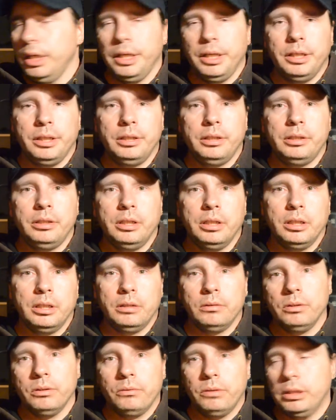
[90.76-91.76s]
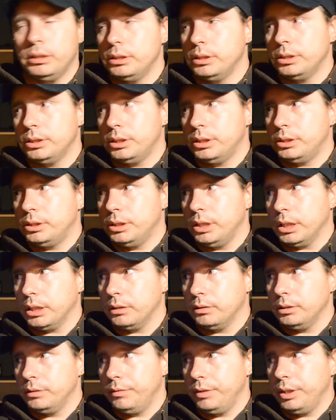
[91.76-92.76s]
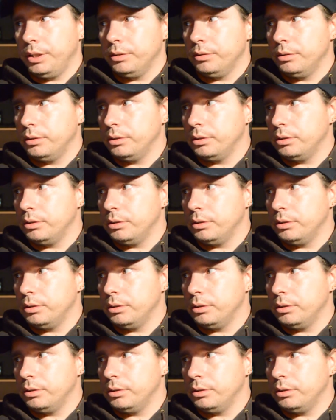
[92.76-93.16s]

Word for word: and uh, well, I'm just checking this video